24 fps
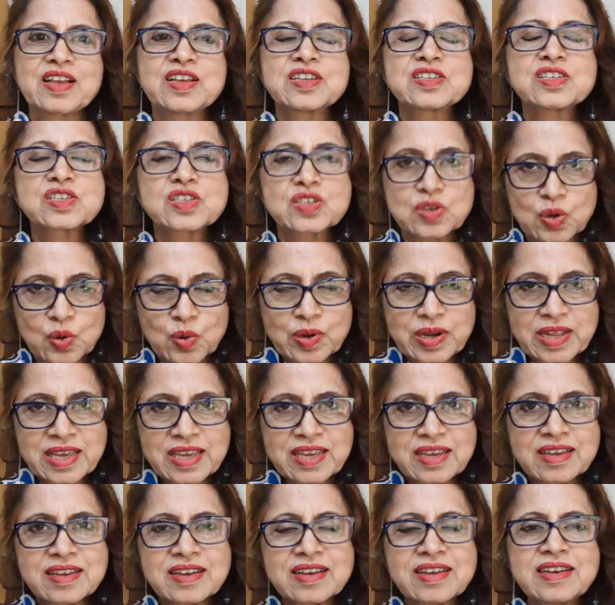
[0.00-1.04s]

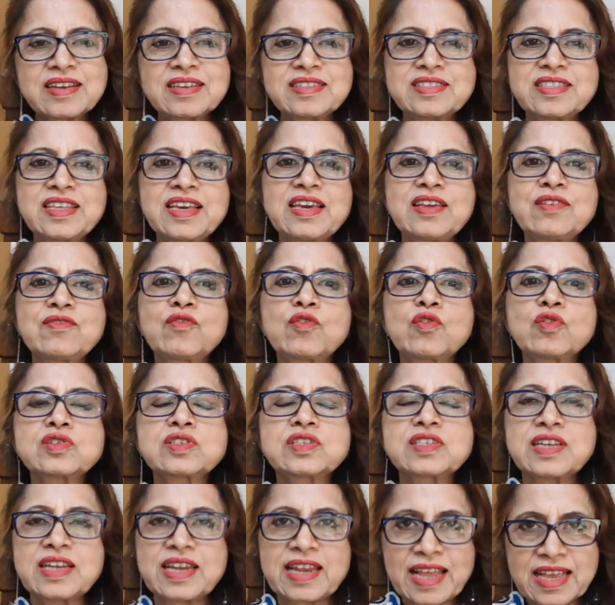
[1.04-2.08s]
Slowly, there
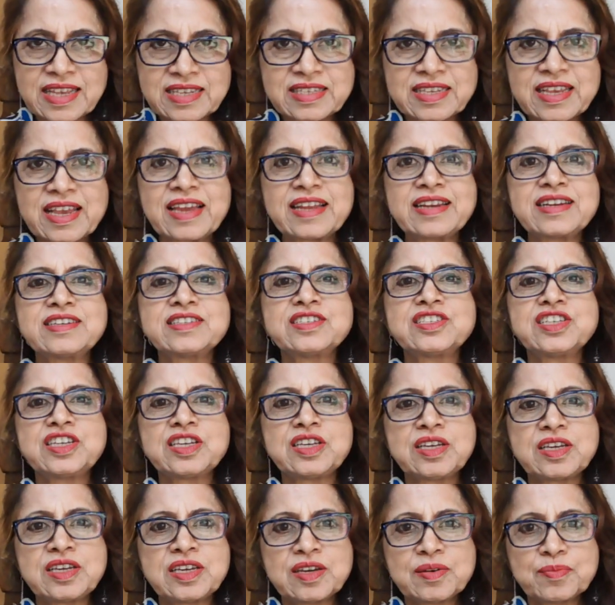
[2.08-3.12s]
was less
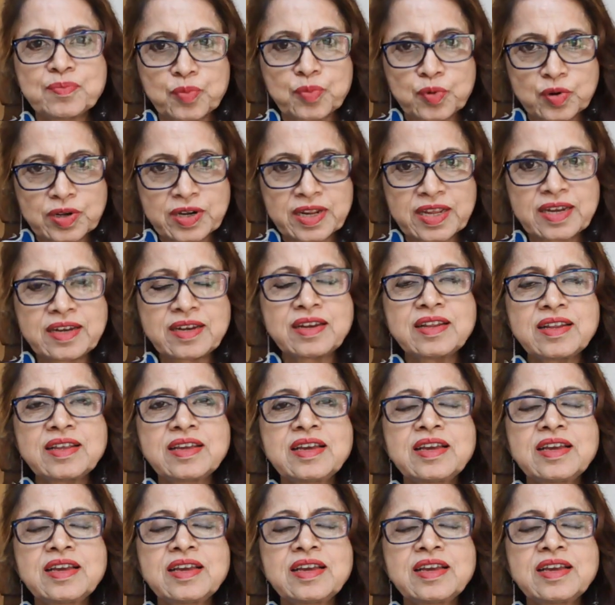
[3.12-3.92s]
energy put in,